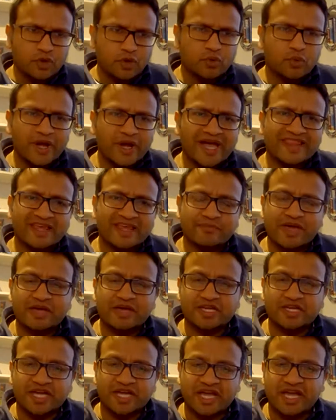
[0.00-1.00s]
where there
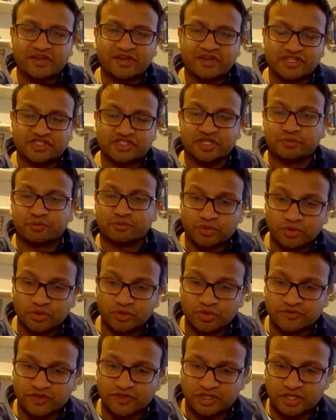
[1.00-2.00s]
may be areas to
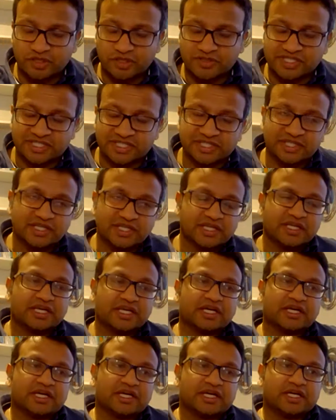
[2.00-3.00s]
improve your coding,
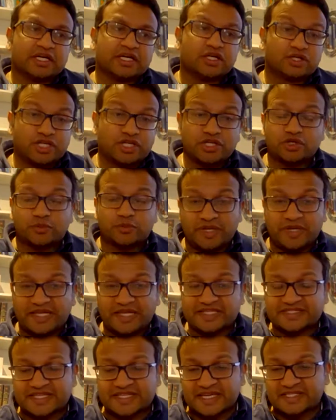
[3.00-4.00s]
looking at your
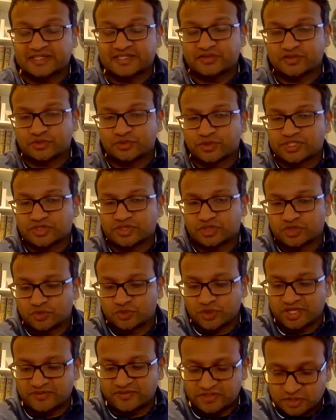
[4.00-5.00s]
PLIX data is always a
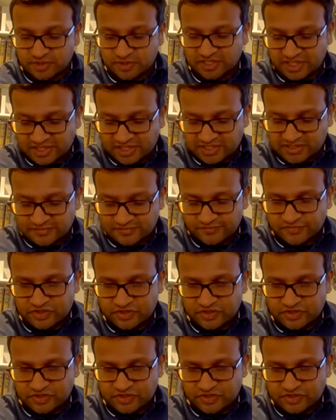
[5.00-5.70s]
good way of doing it.